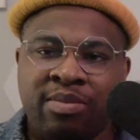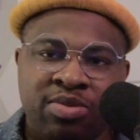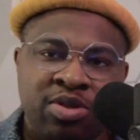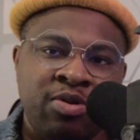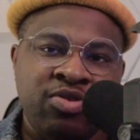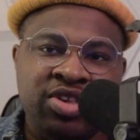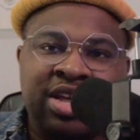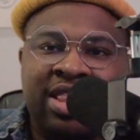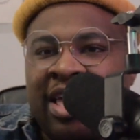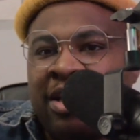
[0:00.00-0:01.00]
You'll see
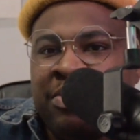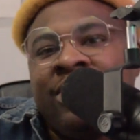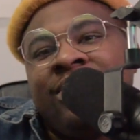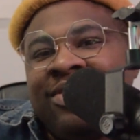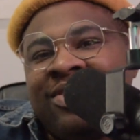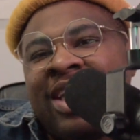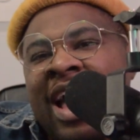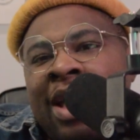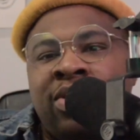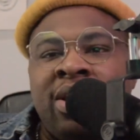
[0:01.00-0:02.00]
it like on the
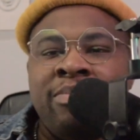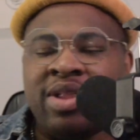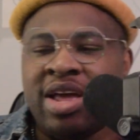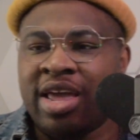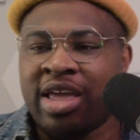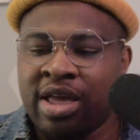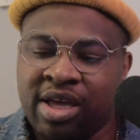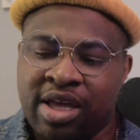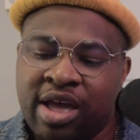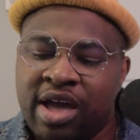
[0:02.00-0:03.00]
side when I'm playing.
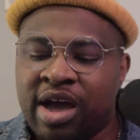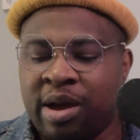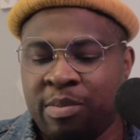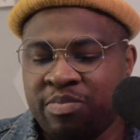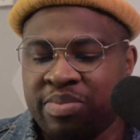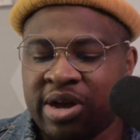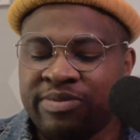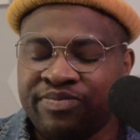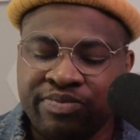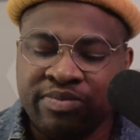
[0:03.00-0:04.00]
But
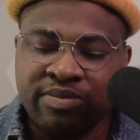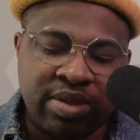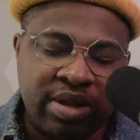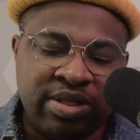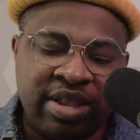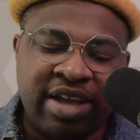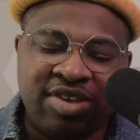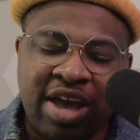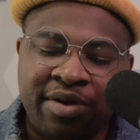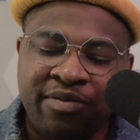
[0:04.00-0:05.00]
that's
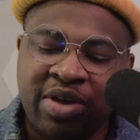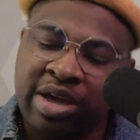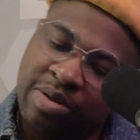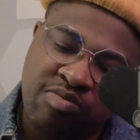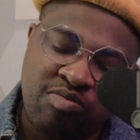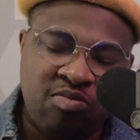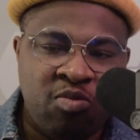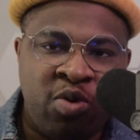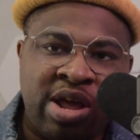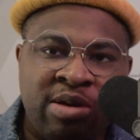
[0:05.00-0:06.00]
kind of like
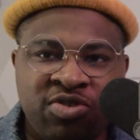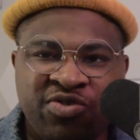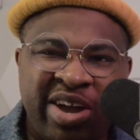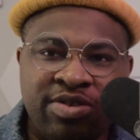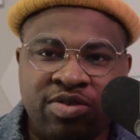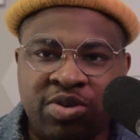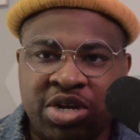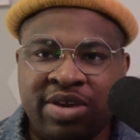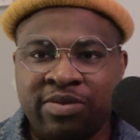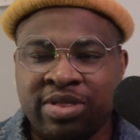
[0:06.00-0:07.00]
what I was trying to
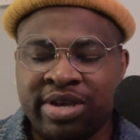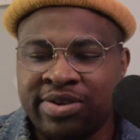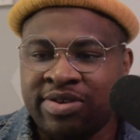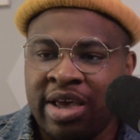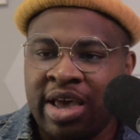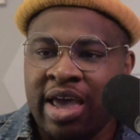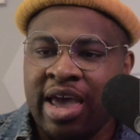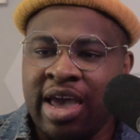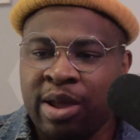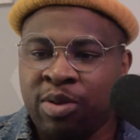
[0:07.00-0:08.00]
achieve with this.
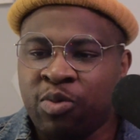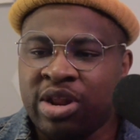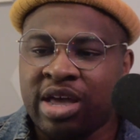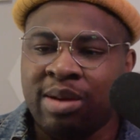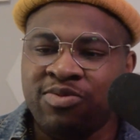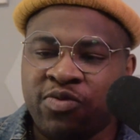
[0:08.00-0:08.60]
And when it comes